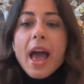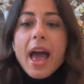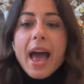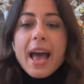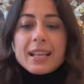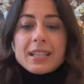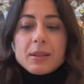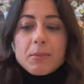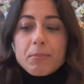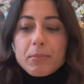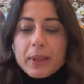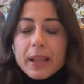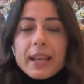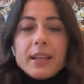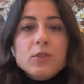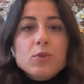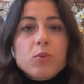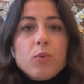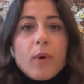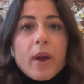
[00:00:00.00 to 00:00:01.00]
as a
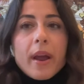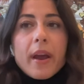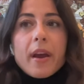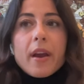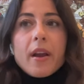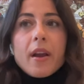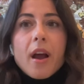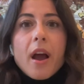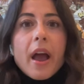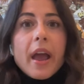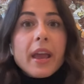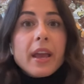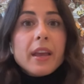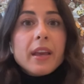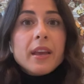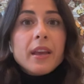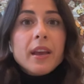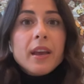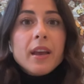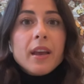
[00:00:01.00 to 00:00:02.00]
place where
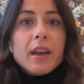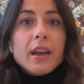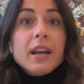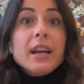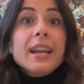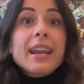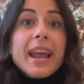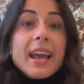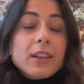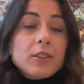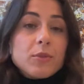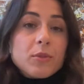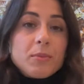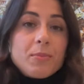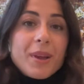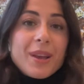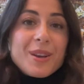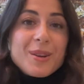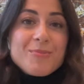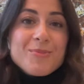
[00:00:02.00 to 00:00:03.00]
I connect with
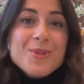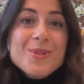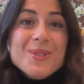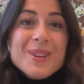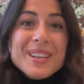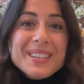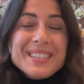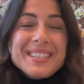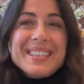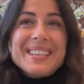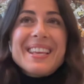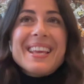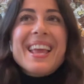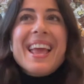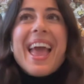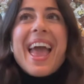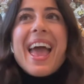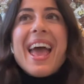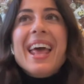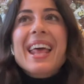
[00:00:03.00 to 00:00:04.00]
my community,
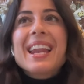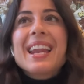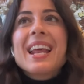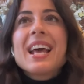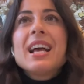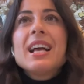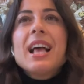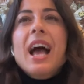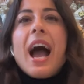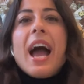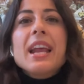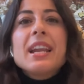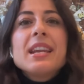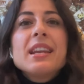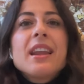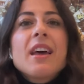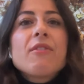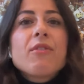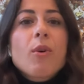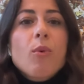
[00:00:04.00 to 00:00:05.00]
and I
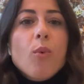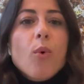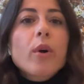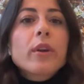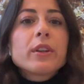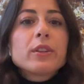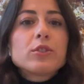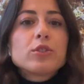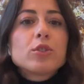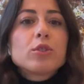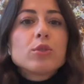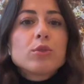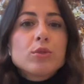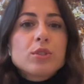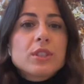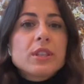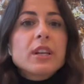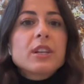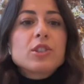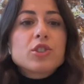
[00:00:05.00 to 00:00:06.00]
never wanted to
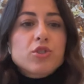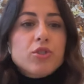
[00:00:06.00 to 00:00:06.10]
lose their